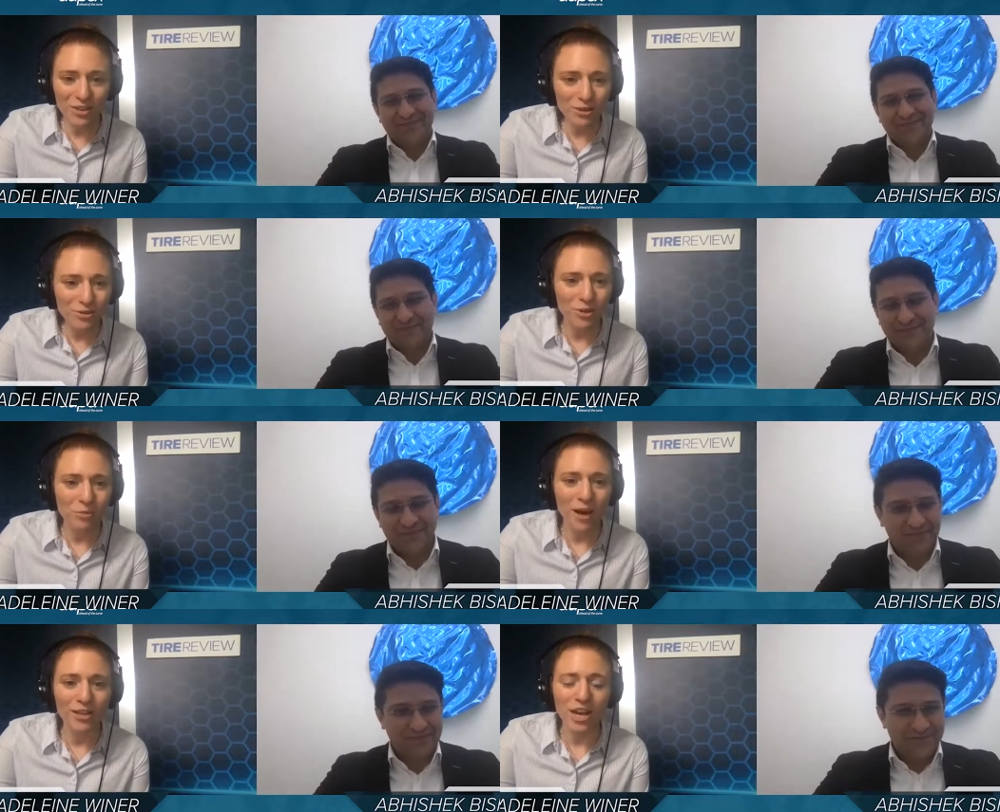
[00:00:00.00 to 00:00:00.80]
Speaker 1: you so
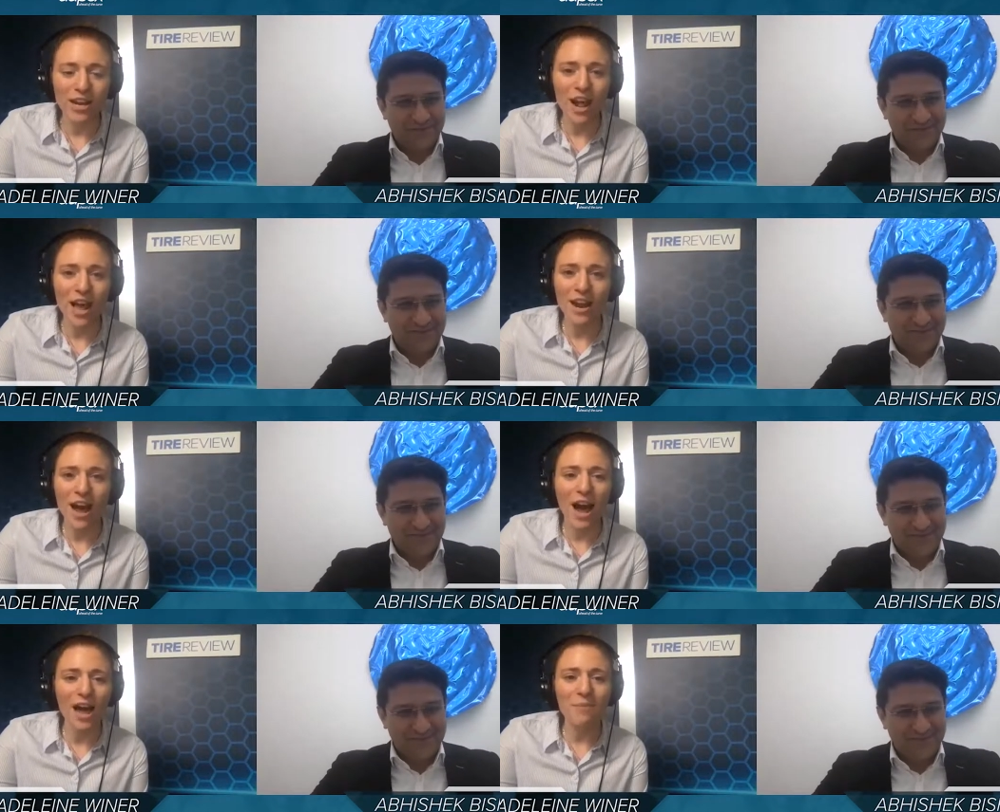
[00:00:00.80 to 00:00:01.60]
much. And
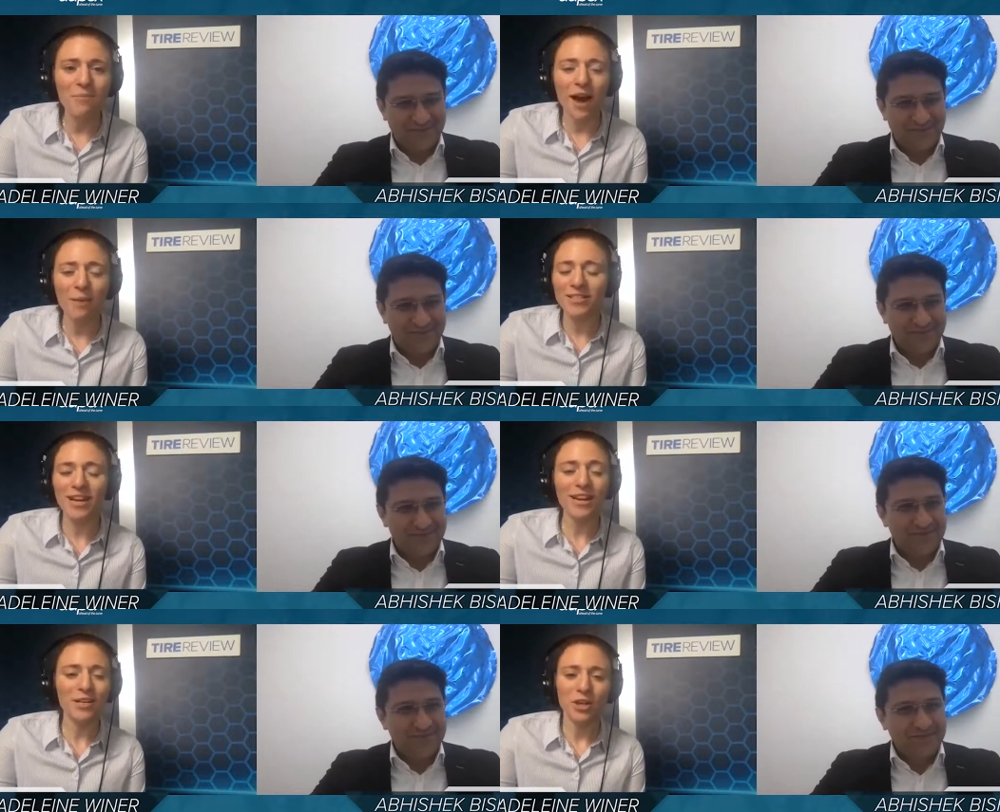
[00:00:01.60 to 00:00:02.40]
I'm
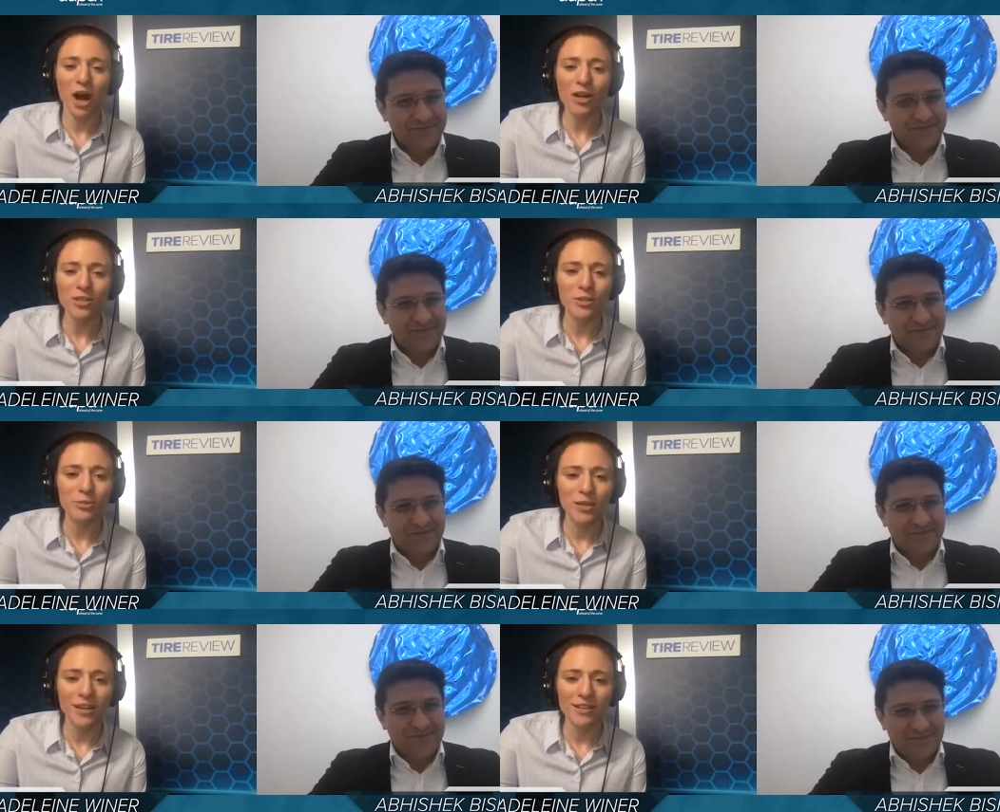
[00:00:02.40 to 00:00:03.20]
excited to talk to you
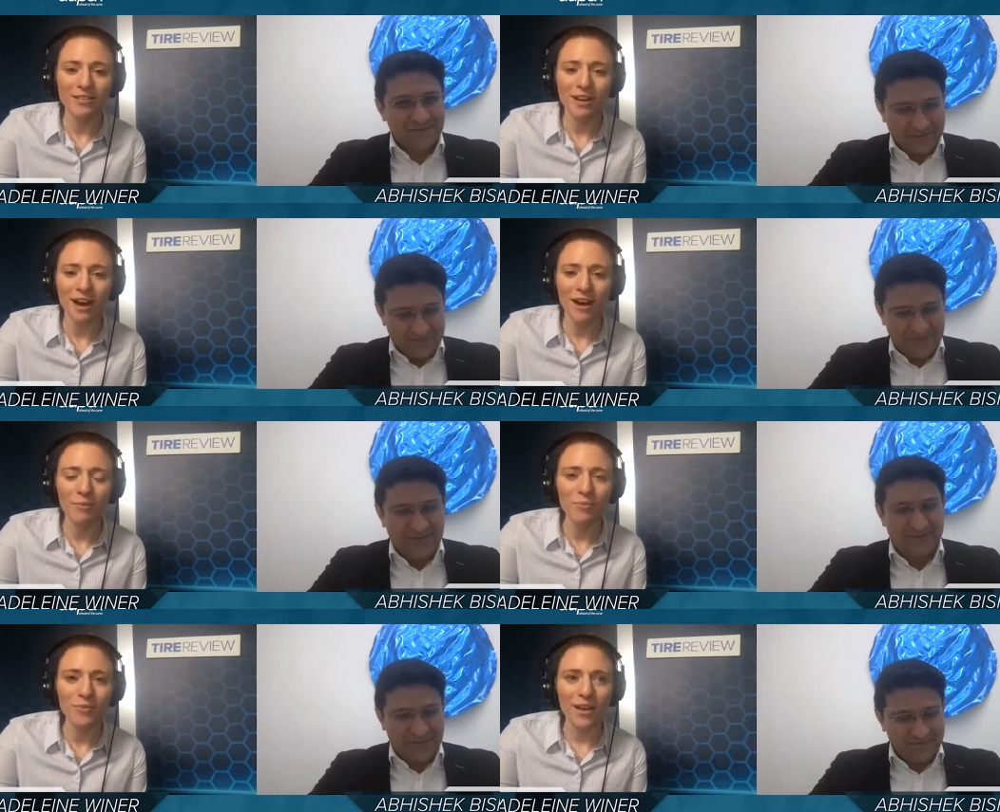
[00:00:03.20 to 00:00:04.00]
because
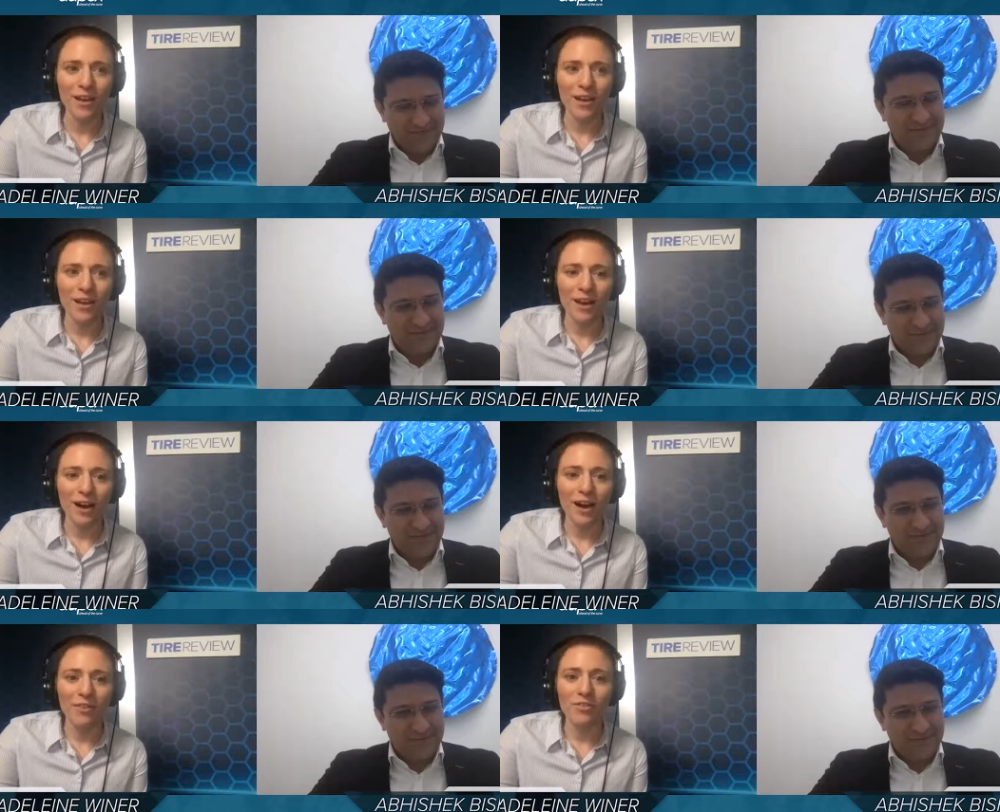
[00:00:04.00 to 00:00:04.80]

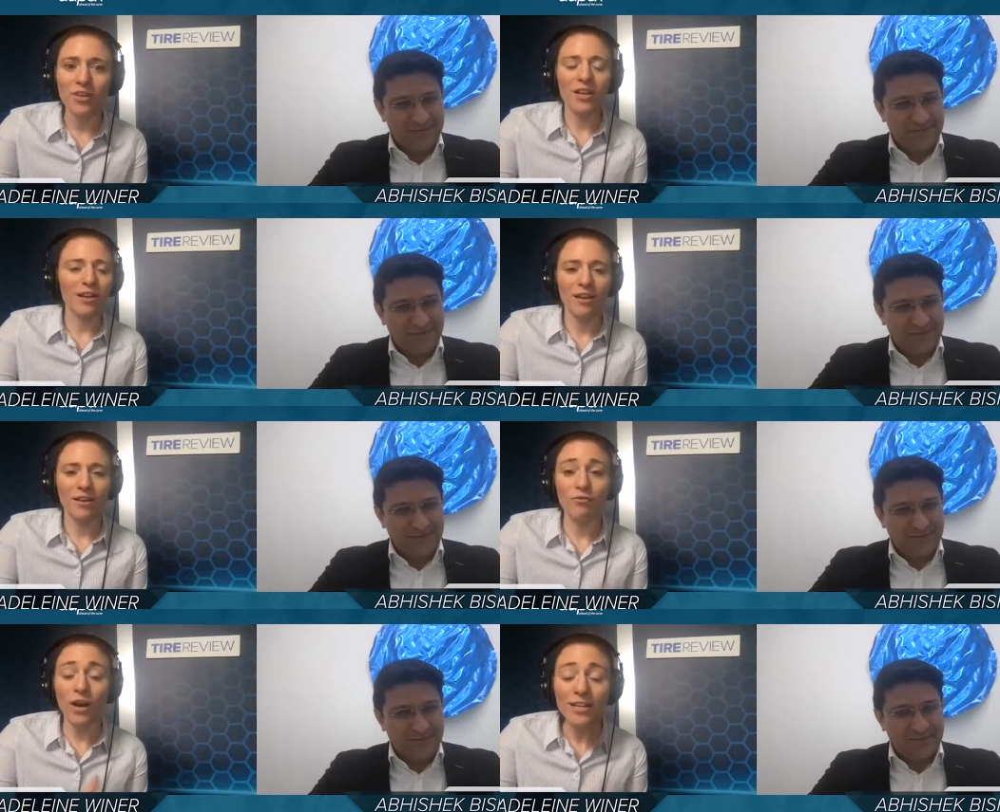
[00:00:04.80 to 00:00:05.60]
the
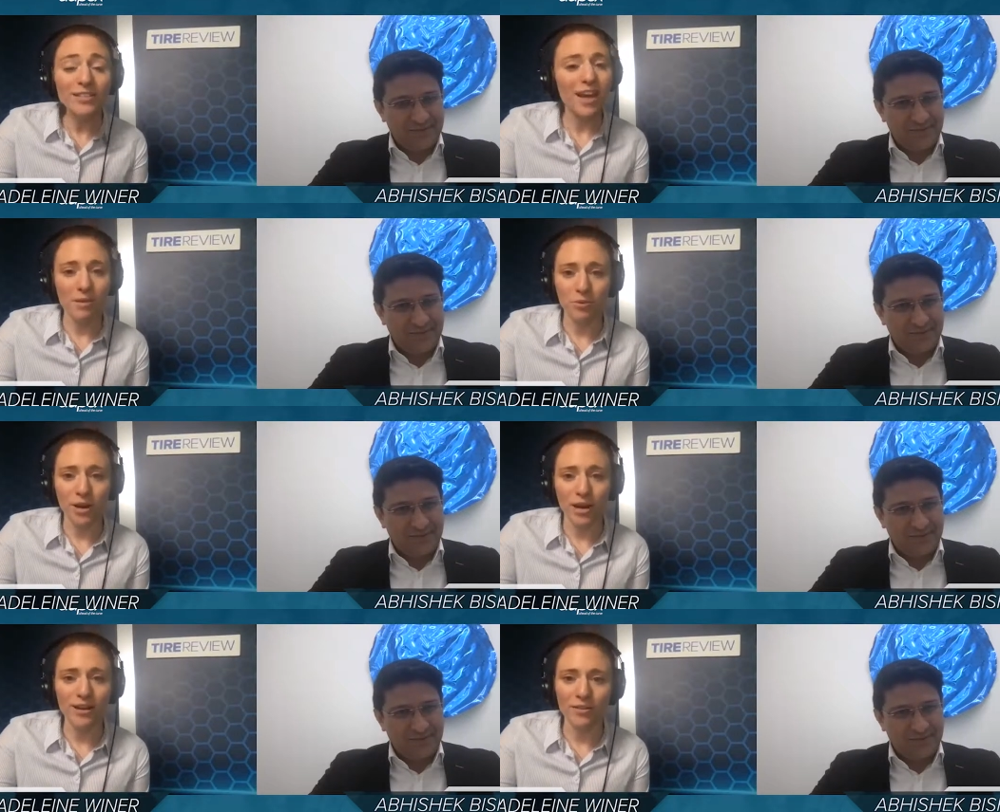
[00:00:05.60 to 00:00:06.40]
Vredestein
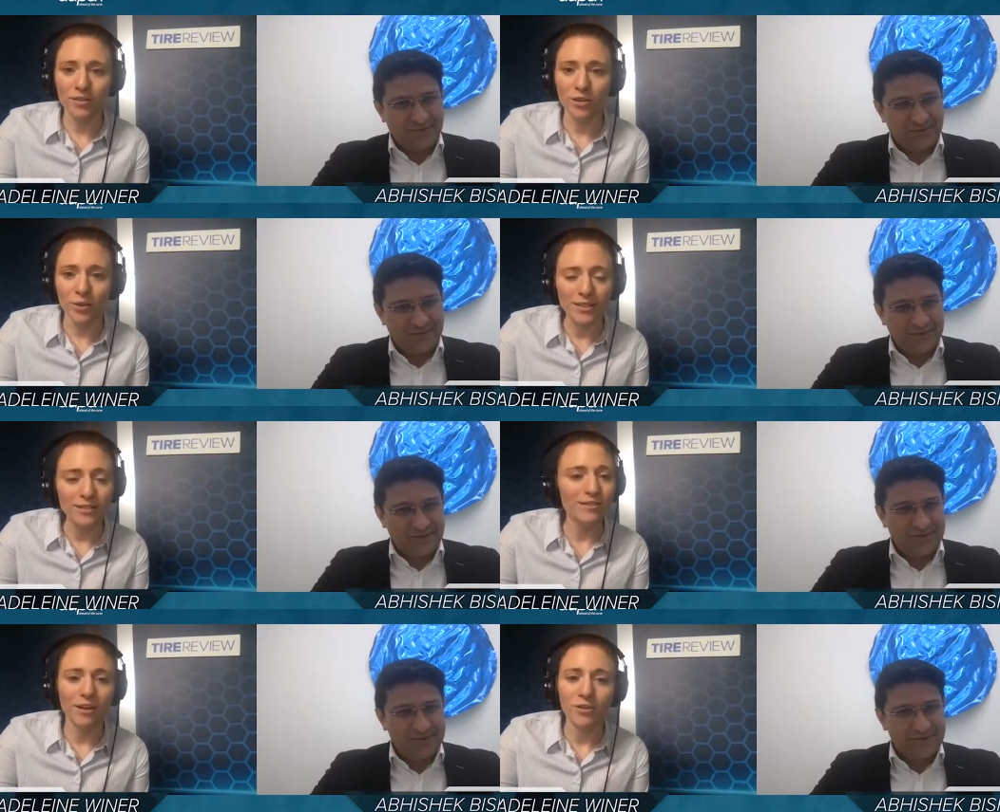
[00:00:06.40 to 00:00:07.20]
brand in the U.S.
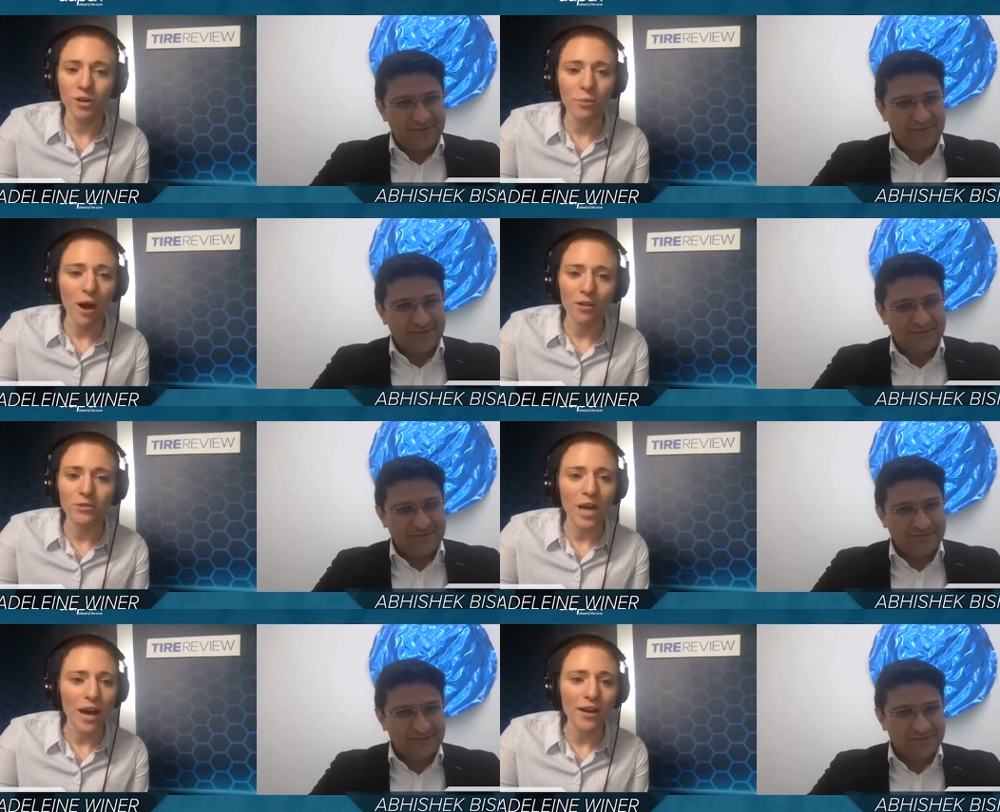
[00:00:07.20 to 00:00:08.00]
that's under Apollo
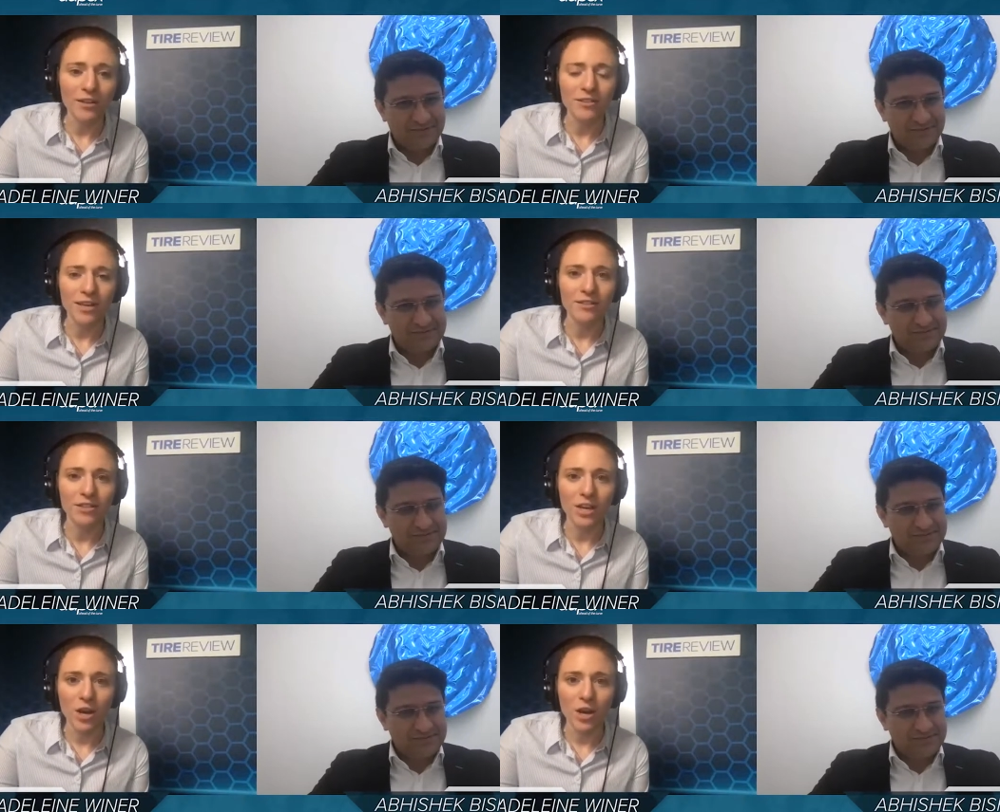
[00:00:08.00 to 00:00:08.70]
Tyres has